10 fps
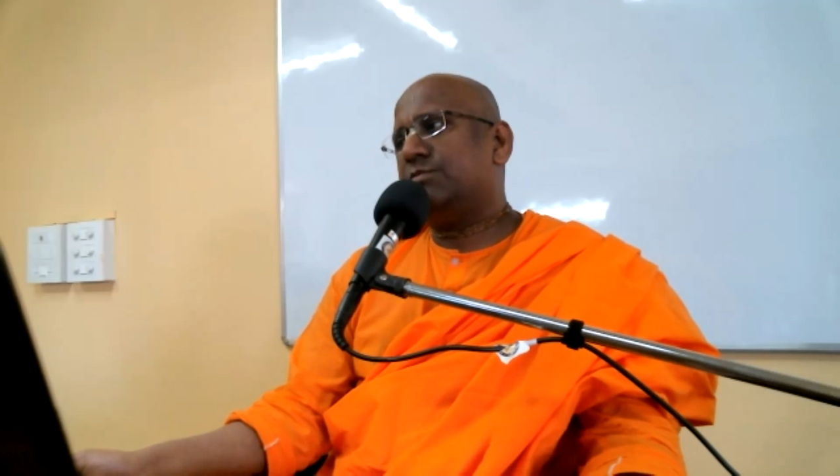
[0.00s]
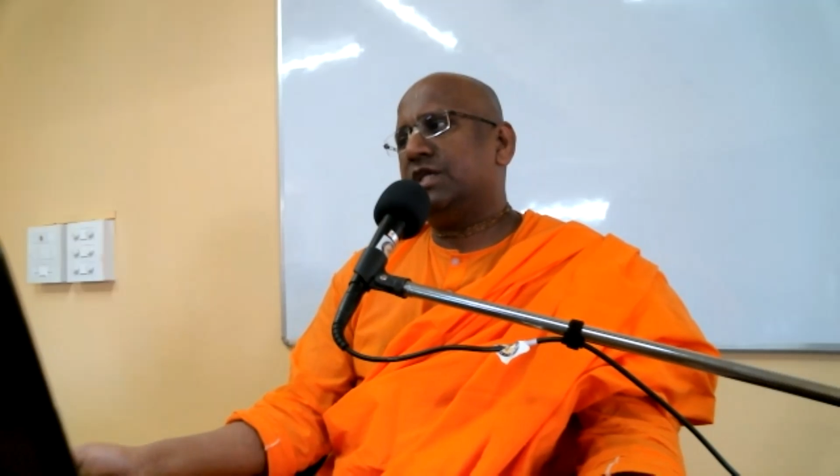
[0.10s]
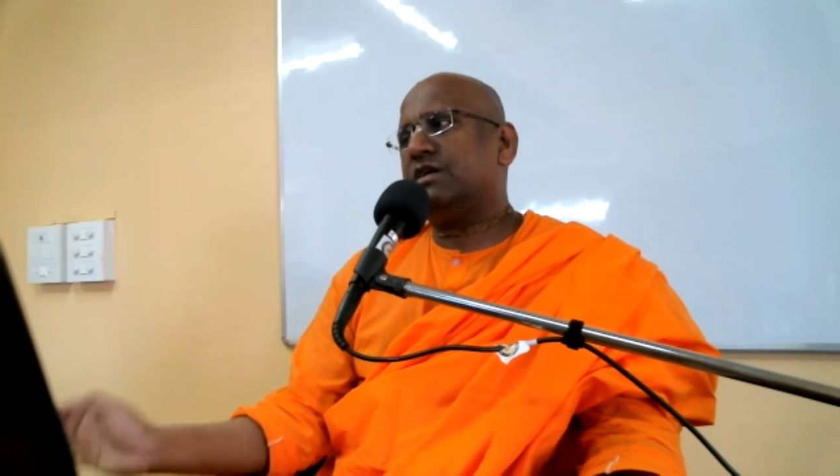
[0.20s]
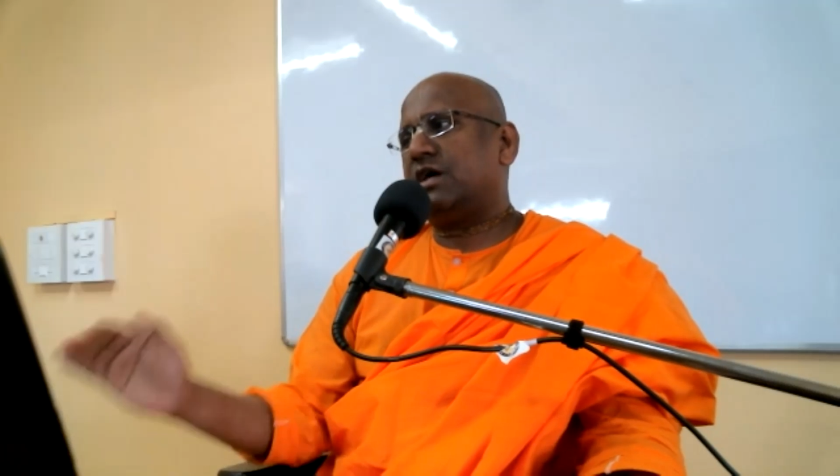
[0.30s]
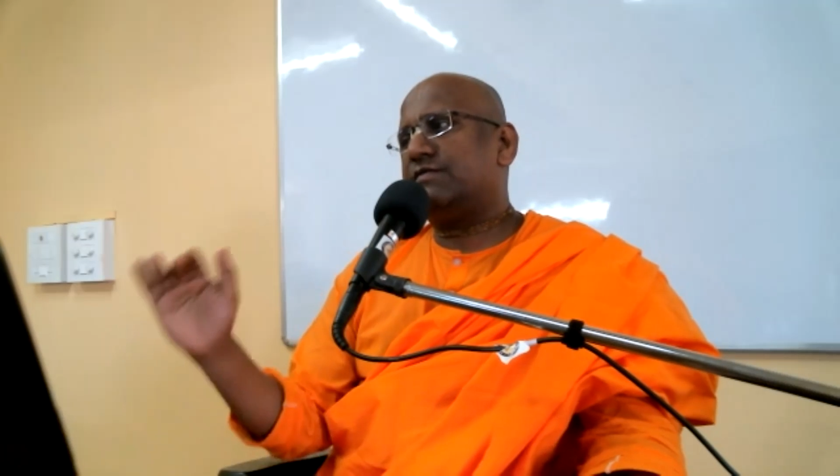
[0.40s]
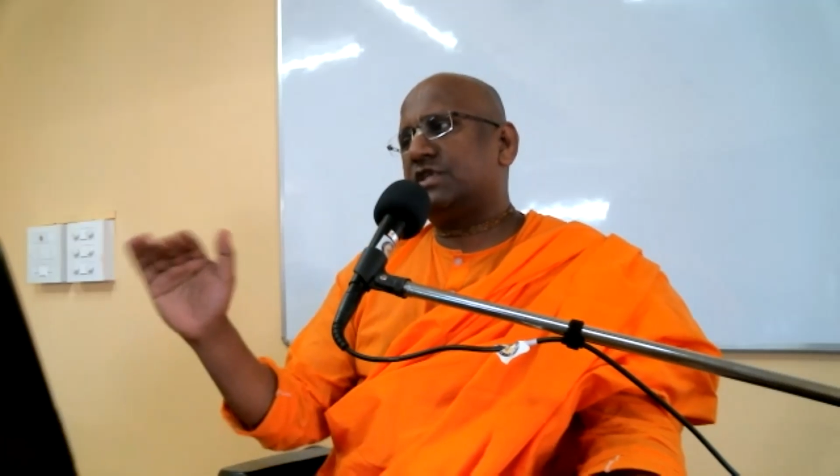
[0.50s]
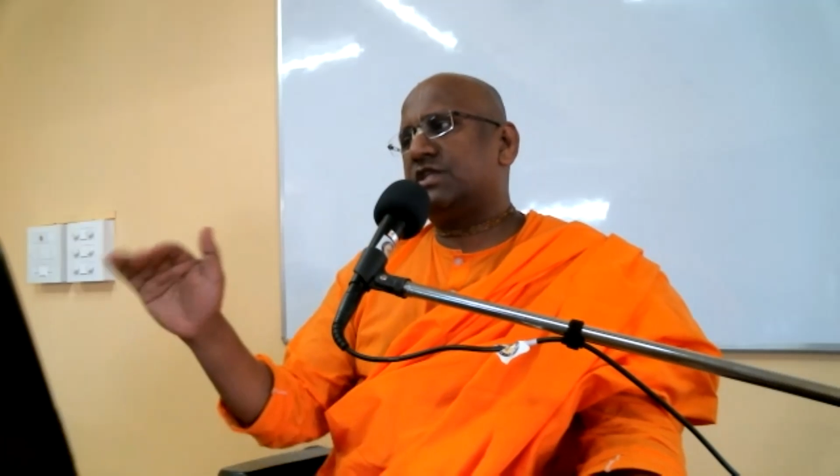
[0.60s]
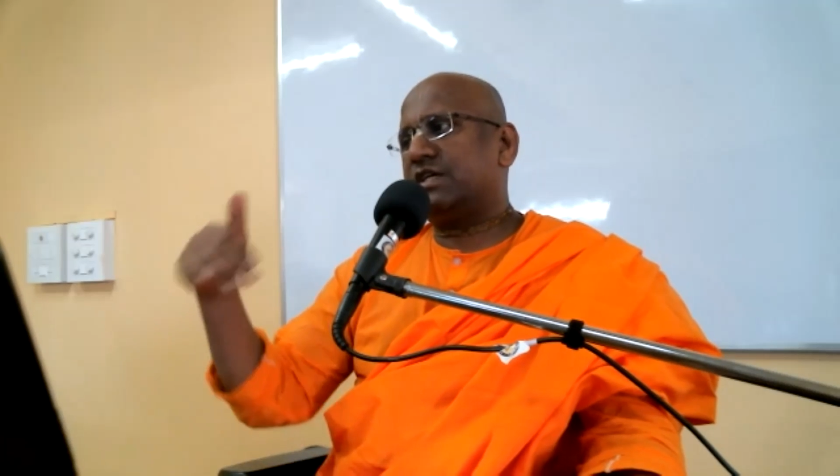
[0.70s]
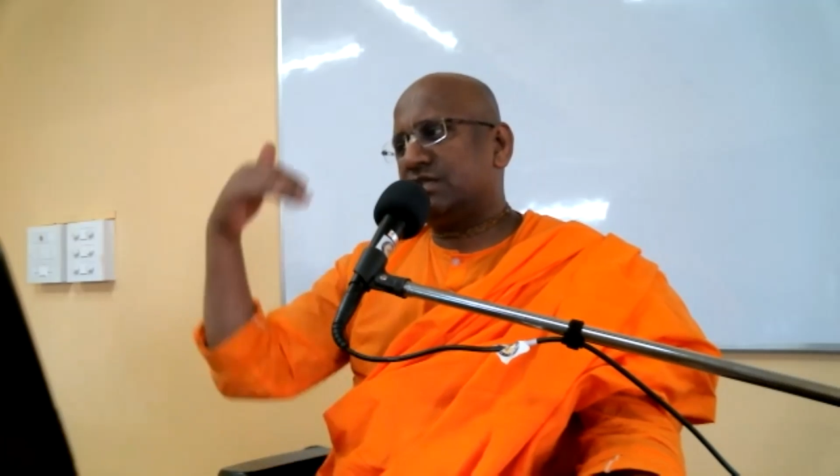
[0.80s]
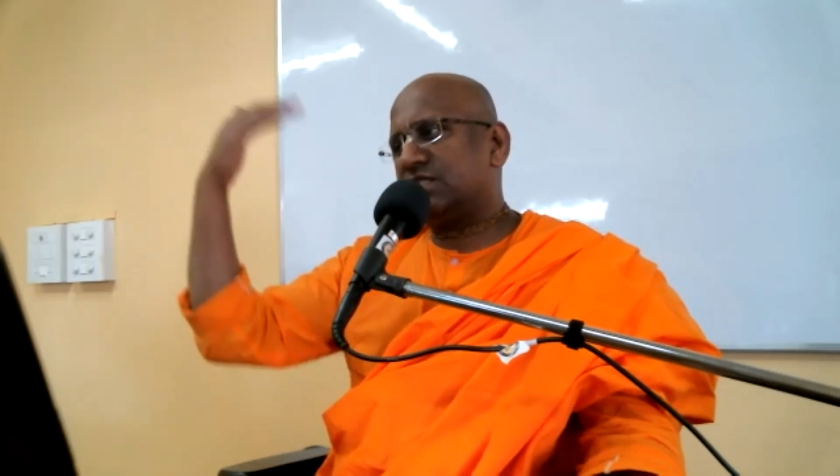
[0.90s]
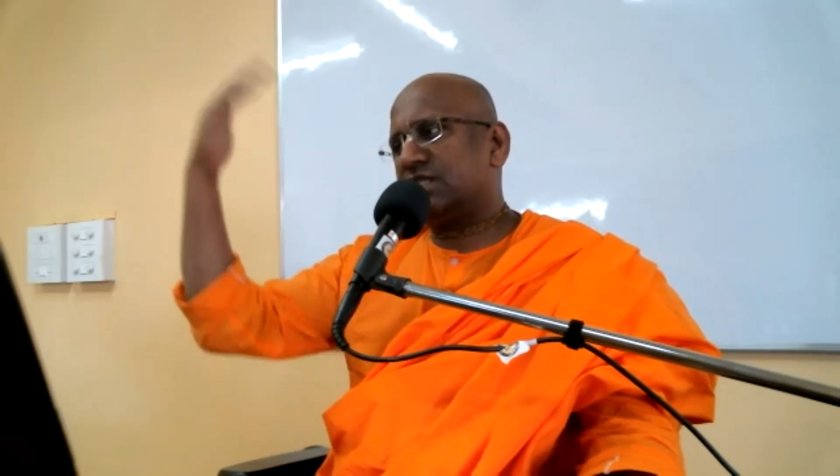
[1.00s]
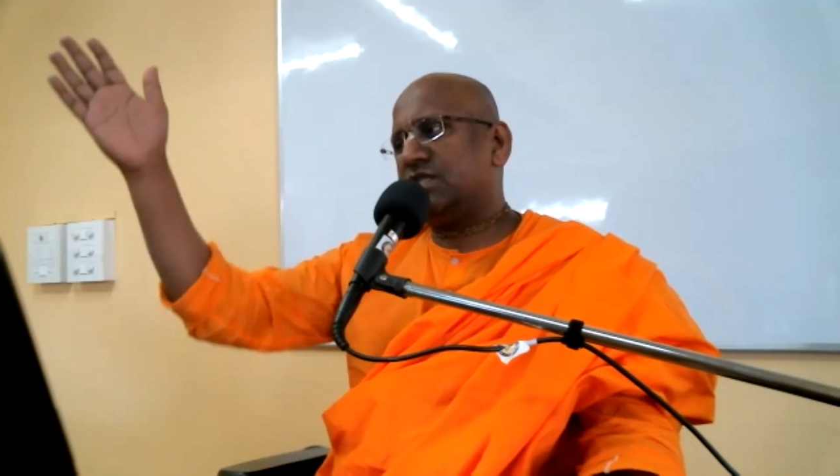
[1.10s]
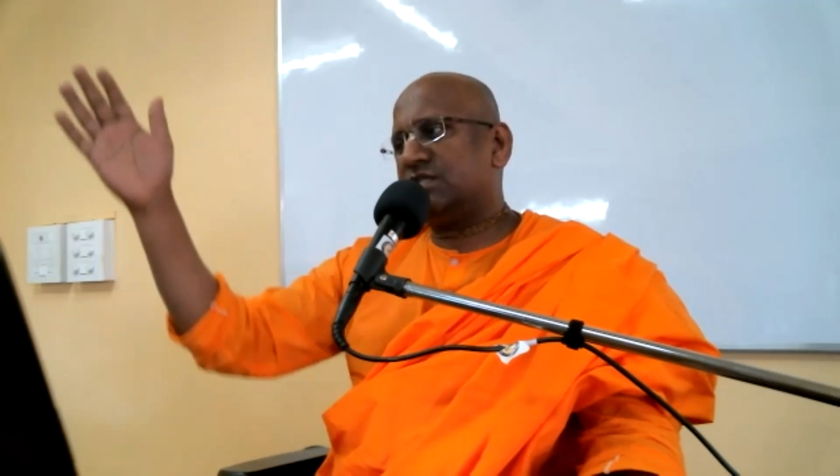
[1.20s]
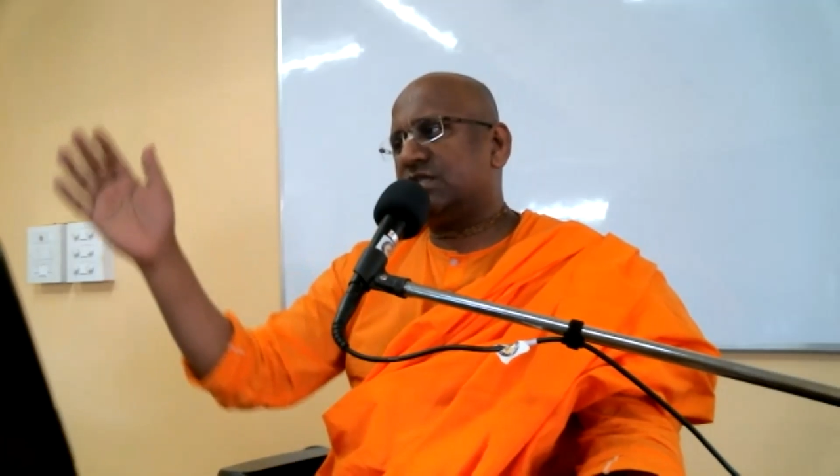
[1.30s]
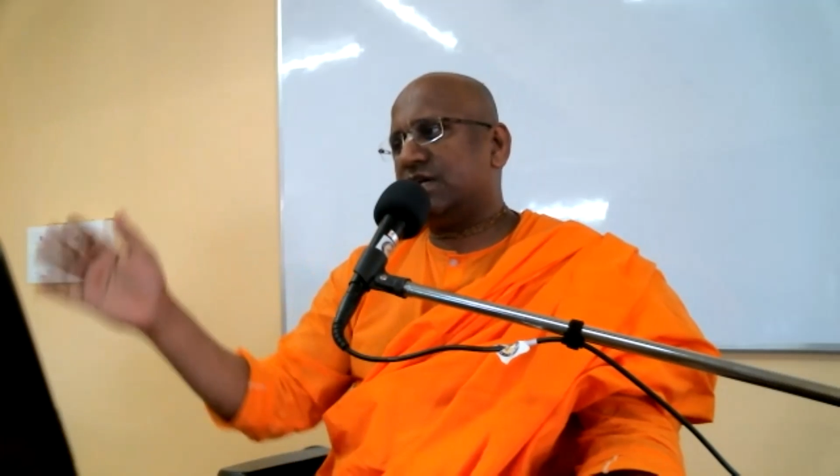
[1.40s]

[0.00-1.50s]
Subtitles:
Meaning, after taking sannyas,